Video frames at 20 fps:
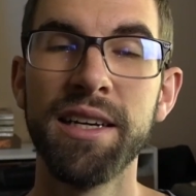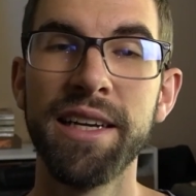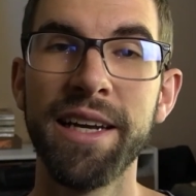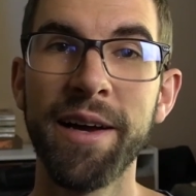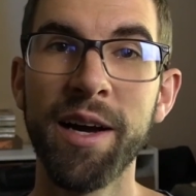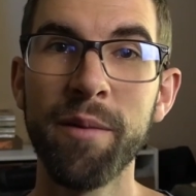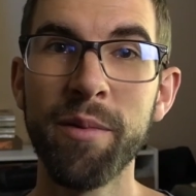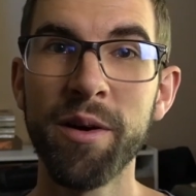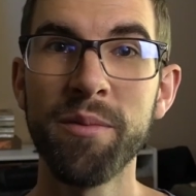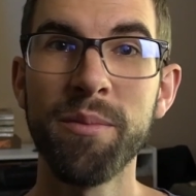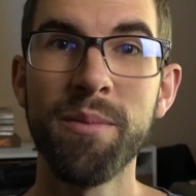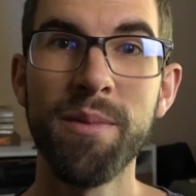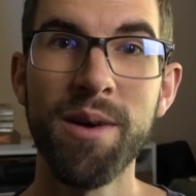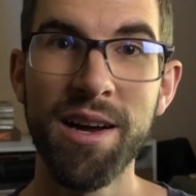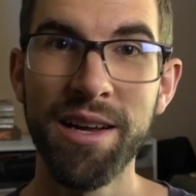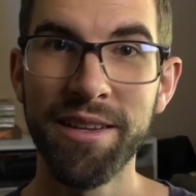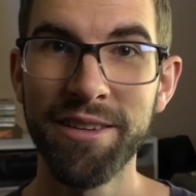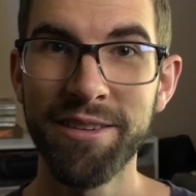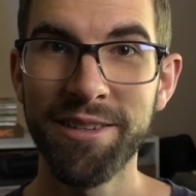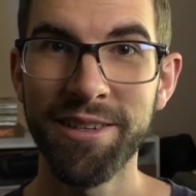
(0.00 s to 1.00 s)
Now how about
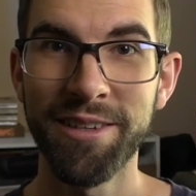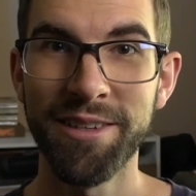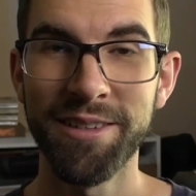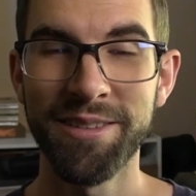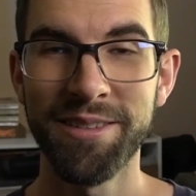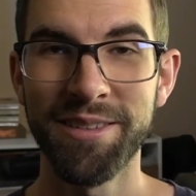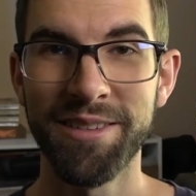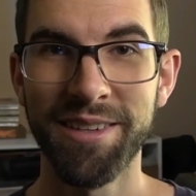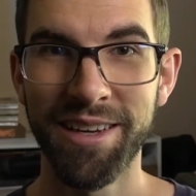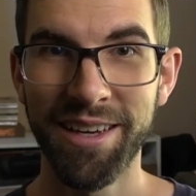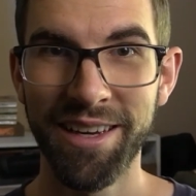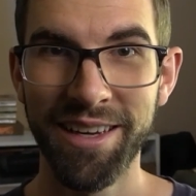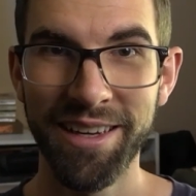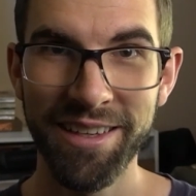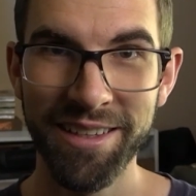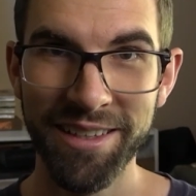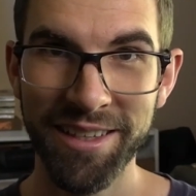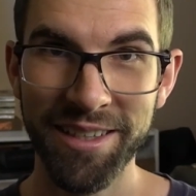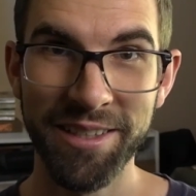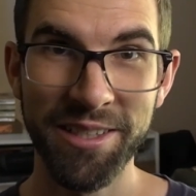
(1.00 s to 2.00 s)
monsters? I
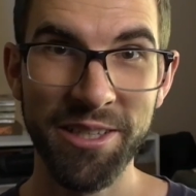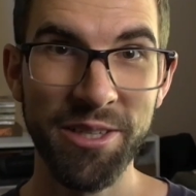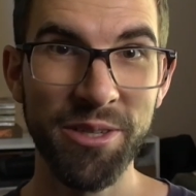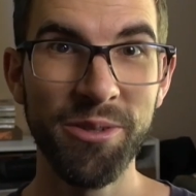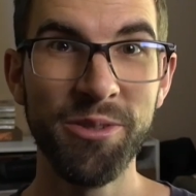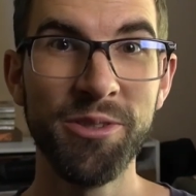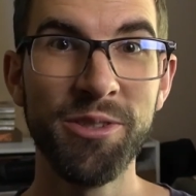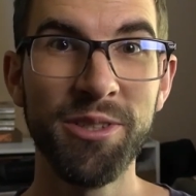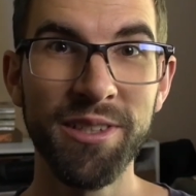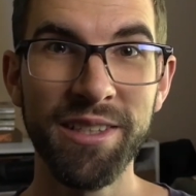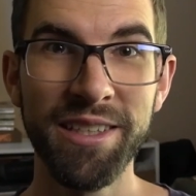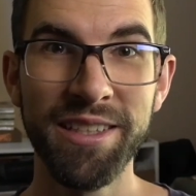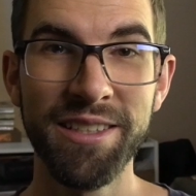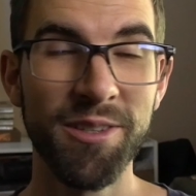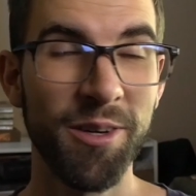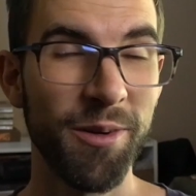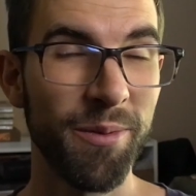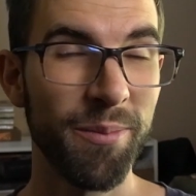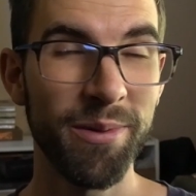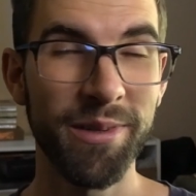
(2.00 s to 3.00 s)
usually
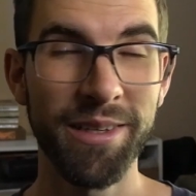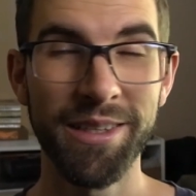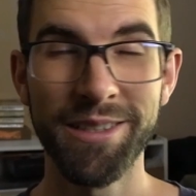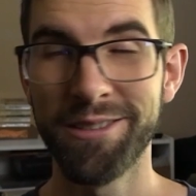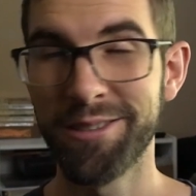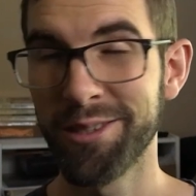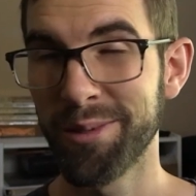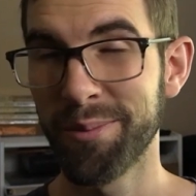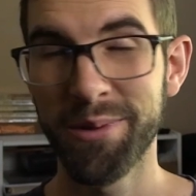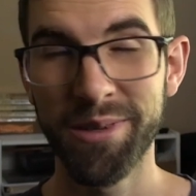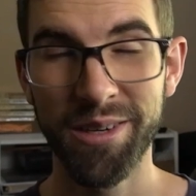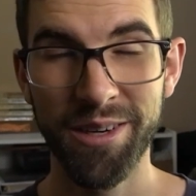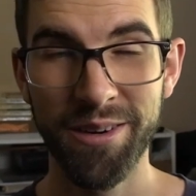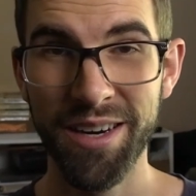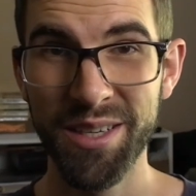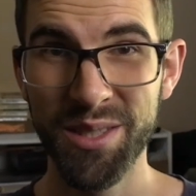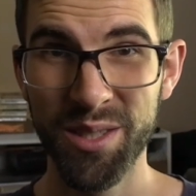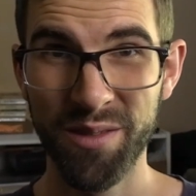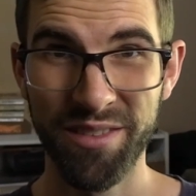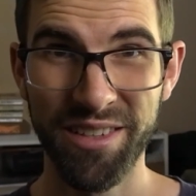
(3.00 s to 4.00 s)
don't play super
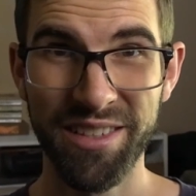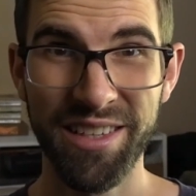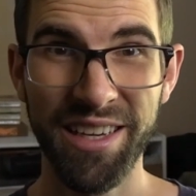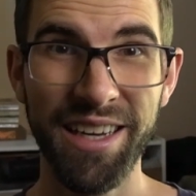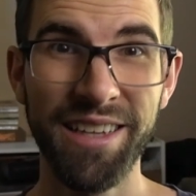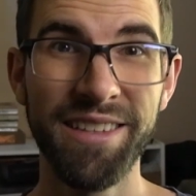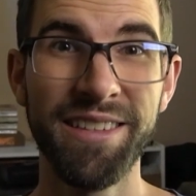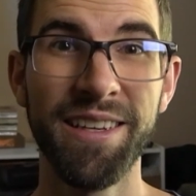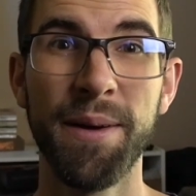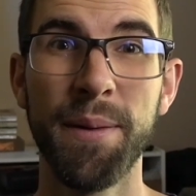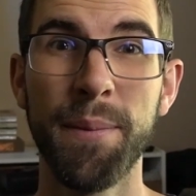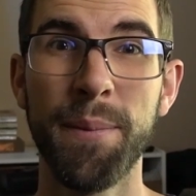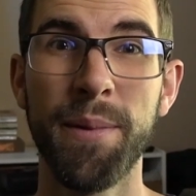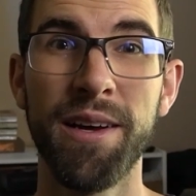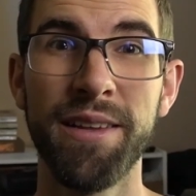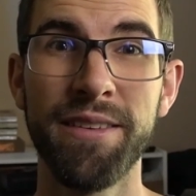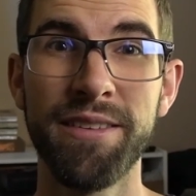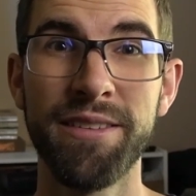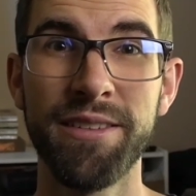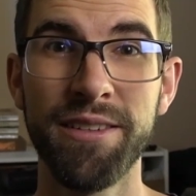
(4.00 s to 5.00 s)
aggressive to take down
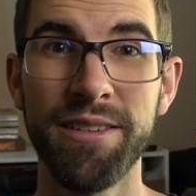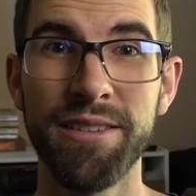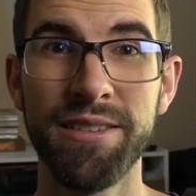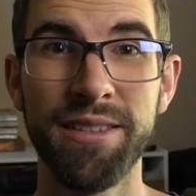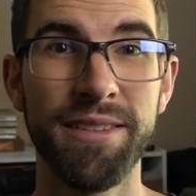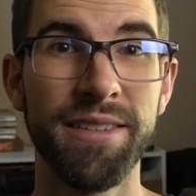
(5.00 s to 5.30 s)
monsters.